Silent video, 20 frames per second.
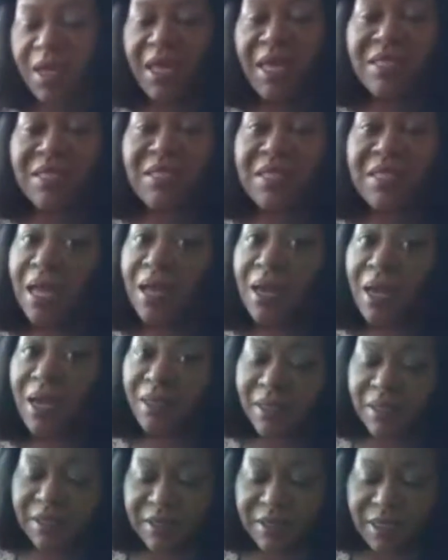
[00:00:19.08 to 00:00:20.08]
It's not
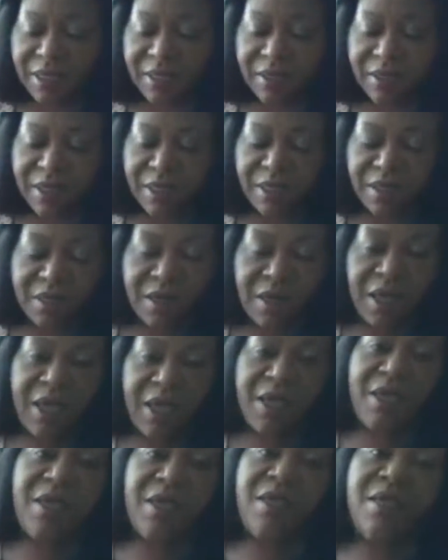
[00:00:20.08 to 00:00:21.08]
highly scented,
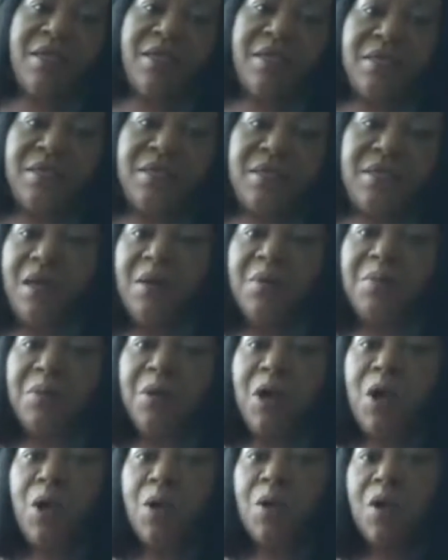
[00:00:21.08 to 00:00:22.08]
and it is
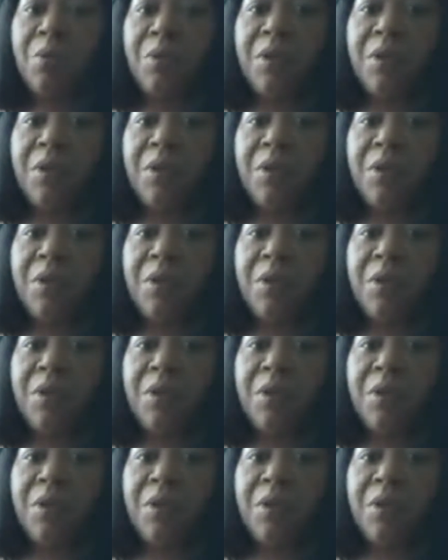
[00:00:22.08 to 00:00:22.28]
cocoa